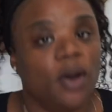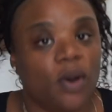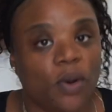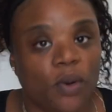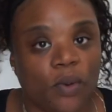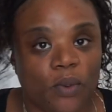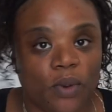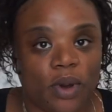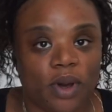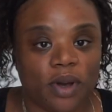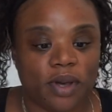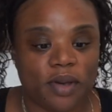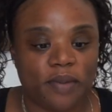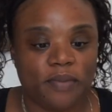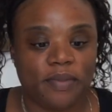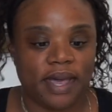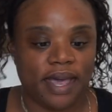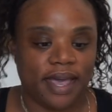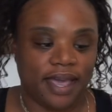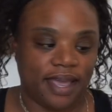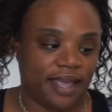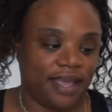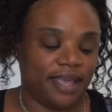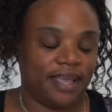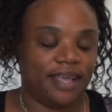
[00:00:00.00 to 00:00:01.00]
Welcome
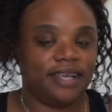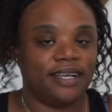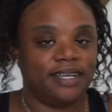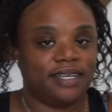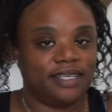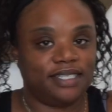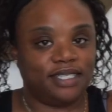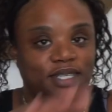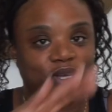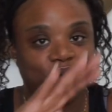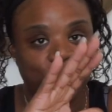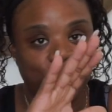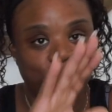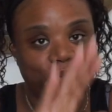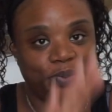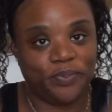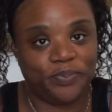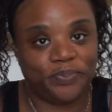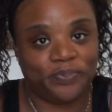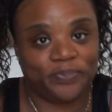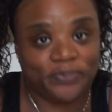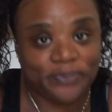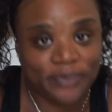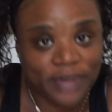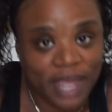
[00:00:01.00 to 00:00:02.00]
back. So
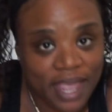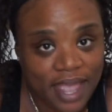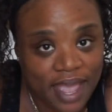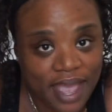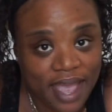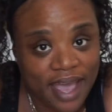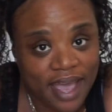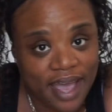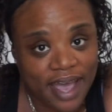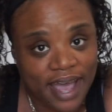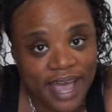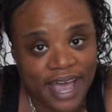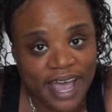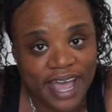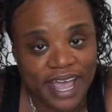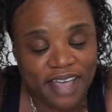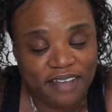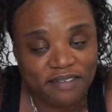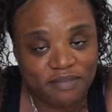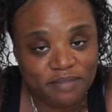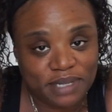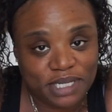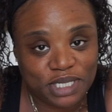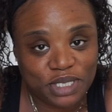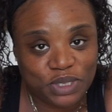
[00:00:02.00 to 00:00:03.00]
I
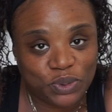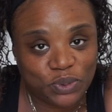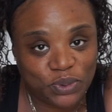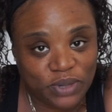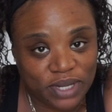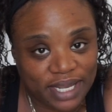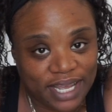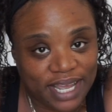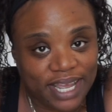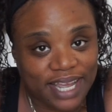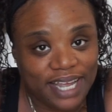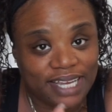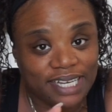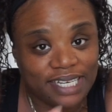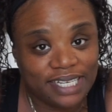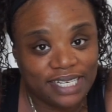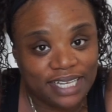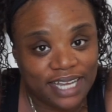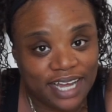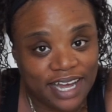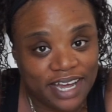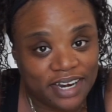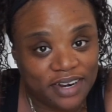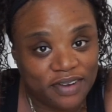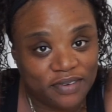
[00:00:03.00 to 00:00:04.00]
have been doing a
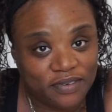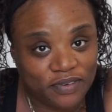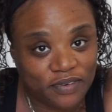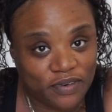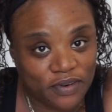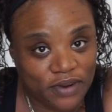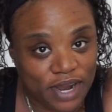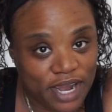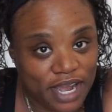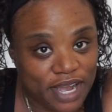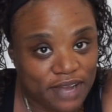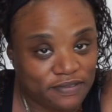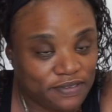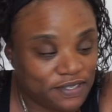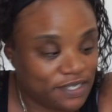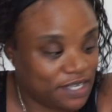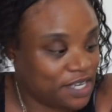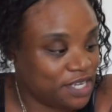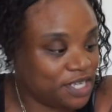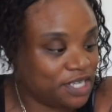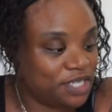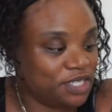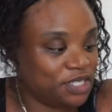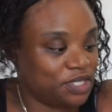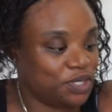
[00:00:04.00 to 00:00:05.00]
lot of crafts,
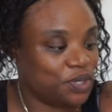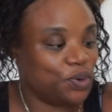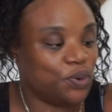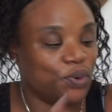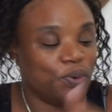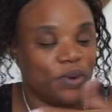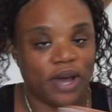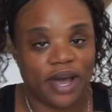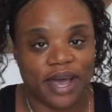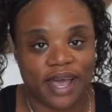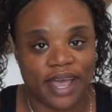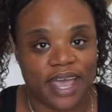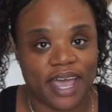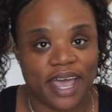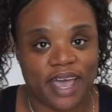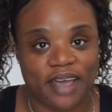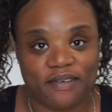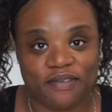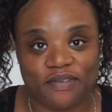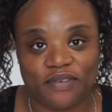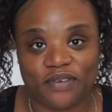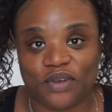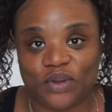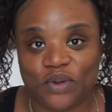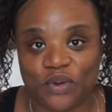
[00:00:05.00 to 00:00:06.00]
so I
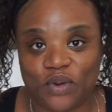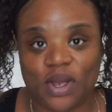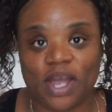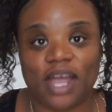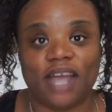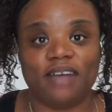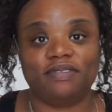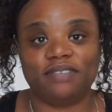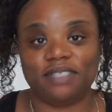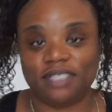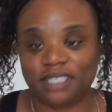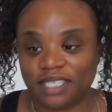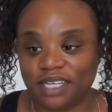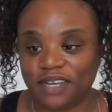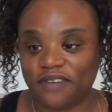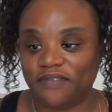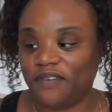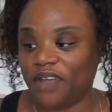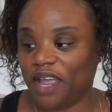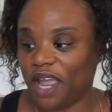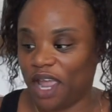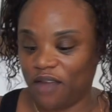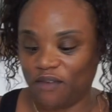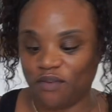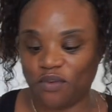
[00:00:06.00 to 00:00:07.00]
have craft
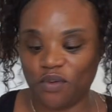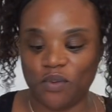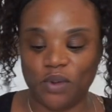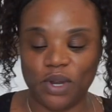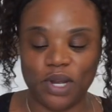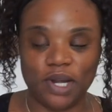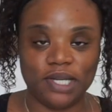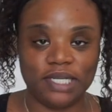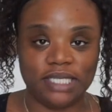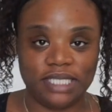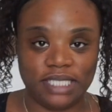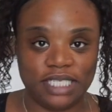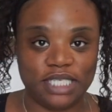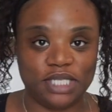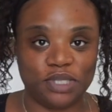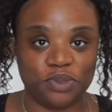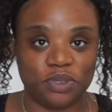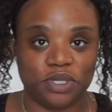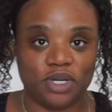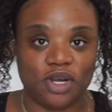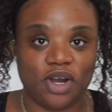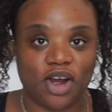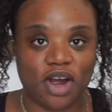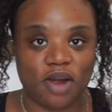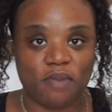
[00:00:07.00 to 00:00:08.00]
stuff everywhere.
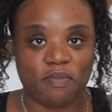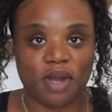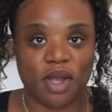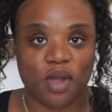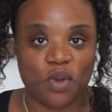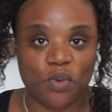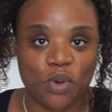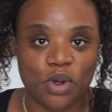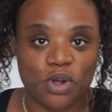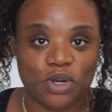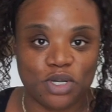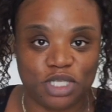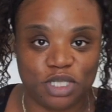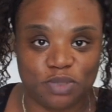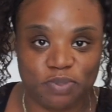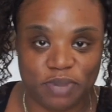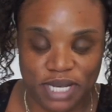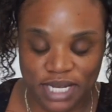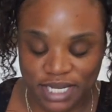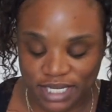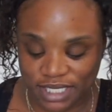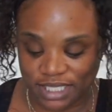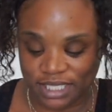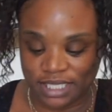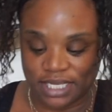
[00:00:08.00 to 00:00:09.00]
Disregard my
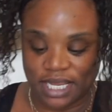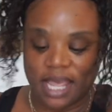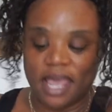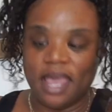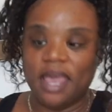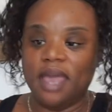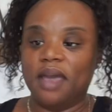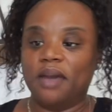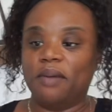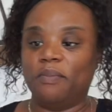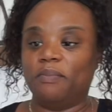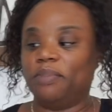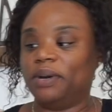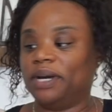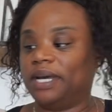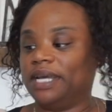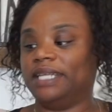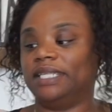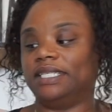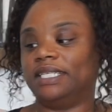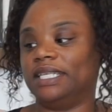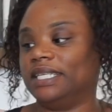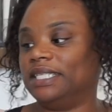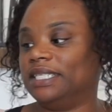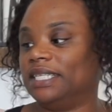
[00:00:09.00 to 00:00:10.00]
workspace,
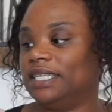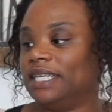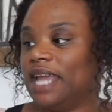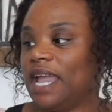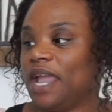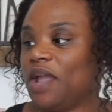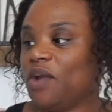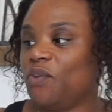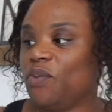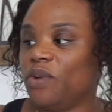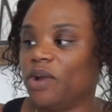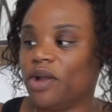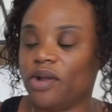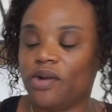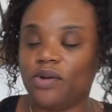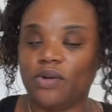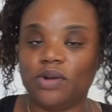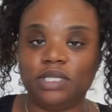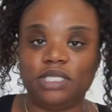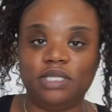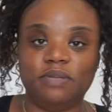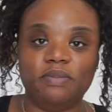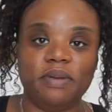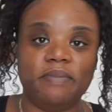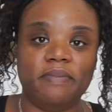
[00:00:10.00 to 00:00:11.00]
but today we're
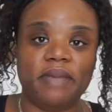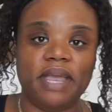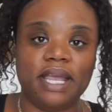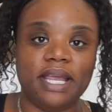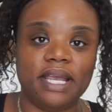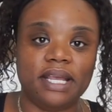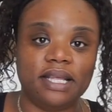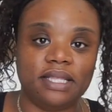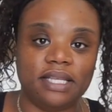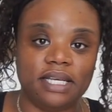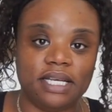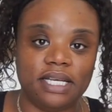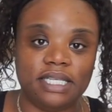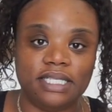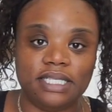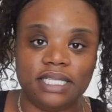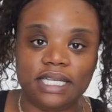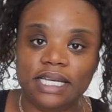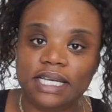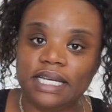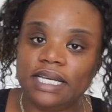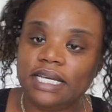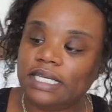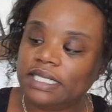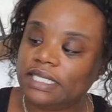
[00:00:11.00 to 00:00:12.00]
going to be making
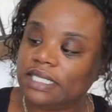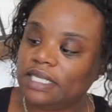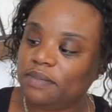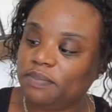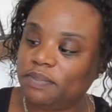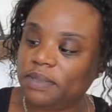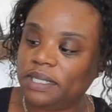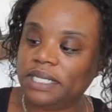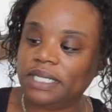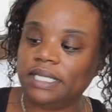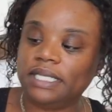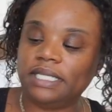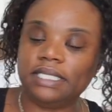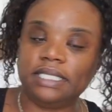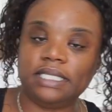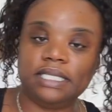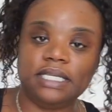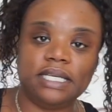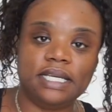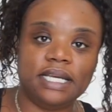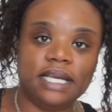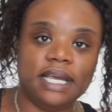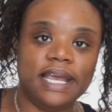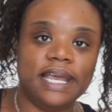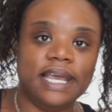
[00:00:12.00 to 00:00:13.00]
these easy
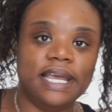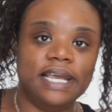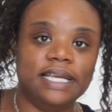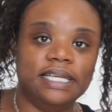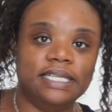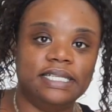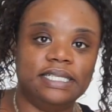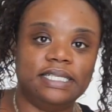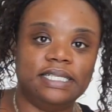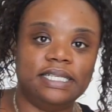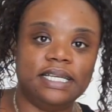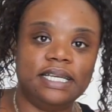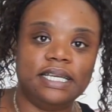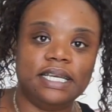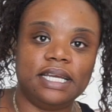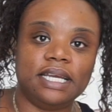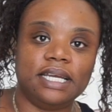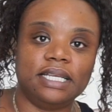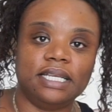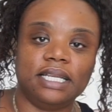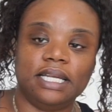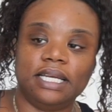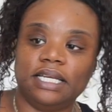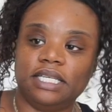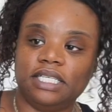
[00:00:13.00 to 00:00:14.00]
peasy
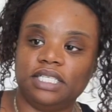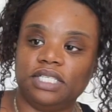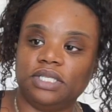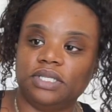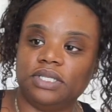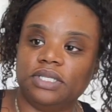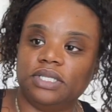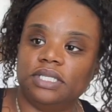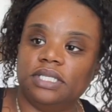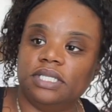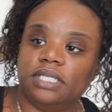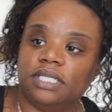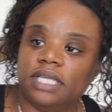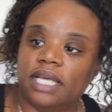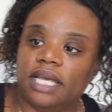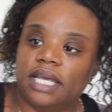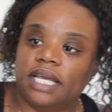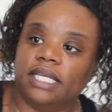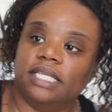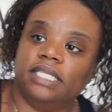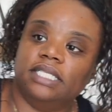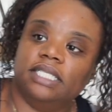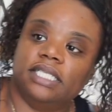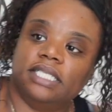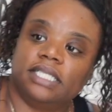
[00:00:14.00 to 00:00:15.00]
scenic lanterns,
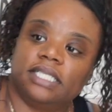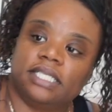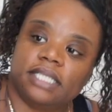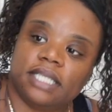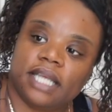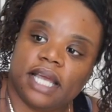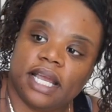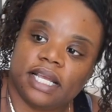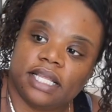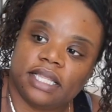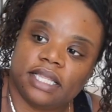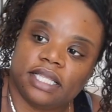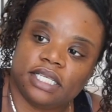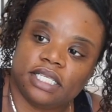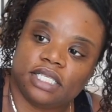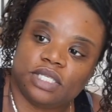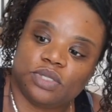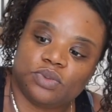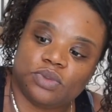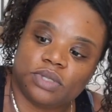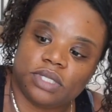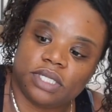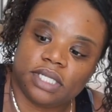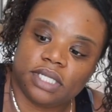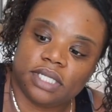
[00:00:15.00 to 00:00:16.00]
and just like
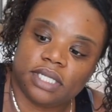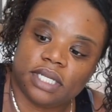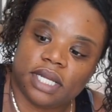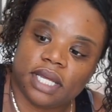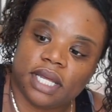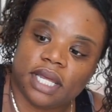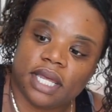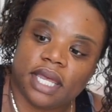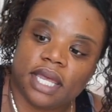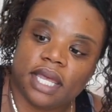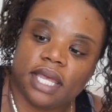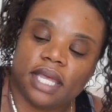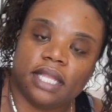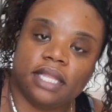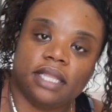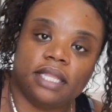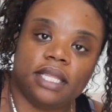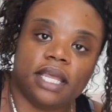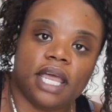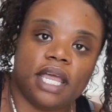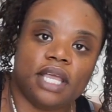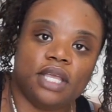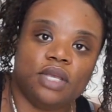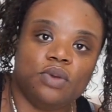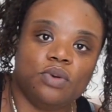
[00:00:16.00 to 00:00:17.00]
this one
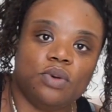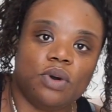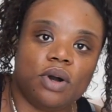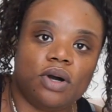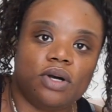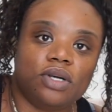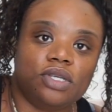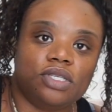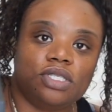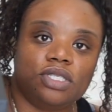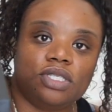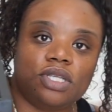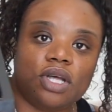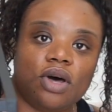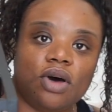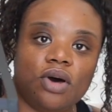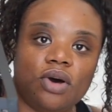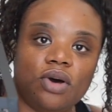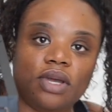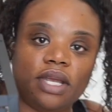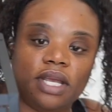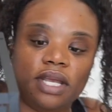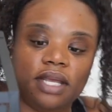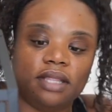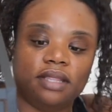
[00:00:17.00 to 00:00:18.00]
that you all
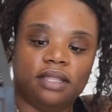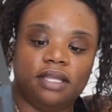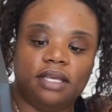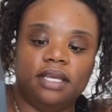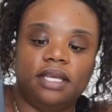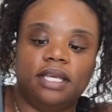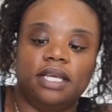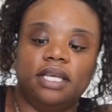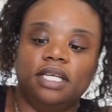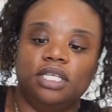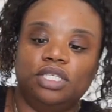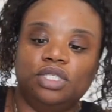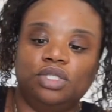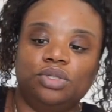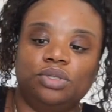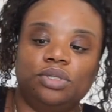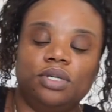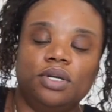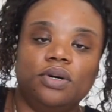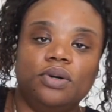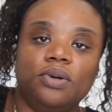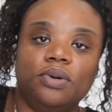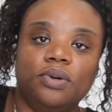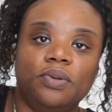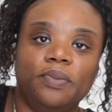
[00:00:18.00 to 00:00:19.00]
saw in the
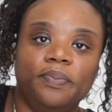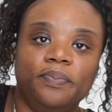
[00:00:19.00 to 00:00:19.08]
intro,